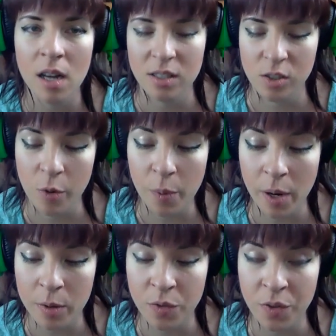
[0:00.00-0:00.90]
So when
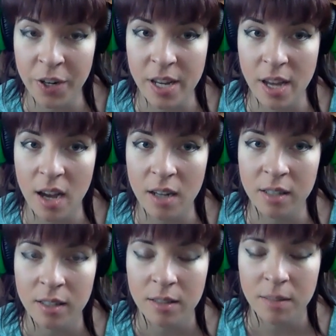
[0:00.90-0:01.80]
I was very
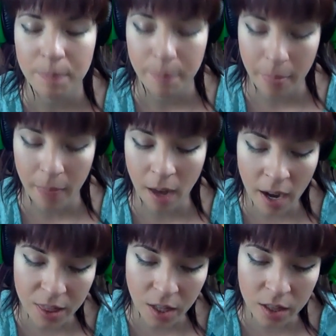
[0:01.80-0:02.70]
young,
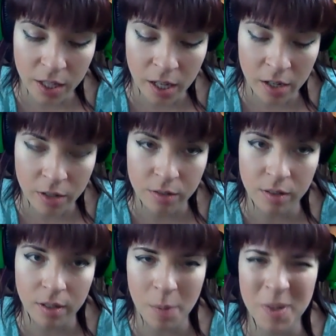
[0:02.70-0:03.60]
I thought that,
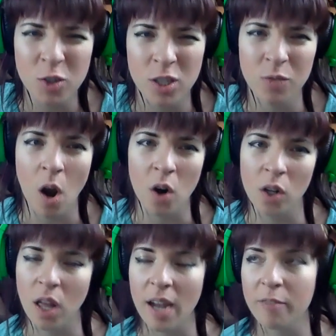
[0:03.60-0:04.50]
trees are
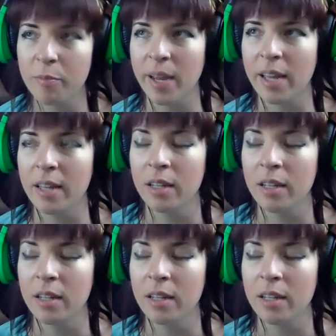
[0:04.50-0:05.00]
alive, but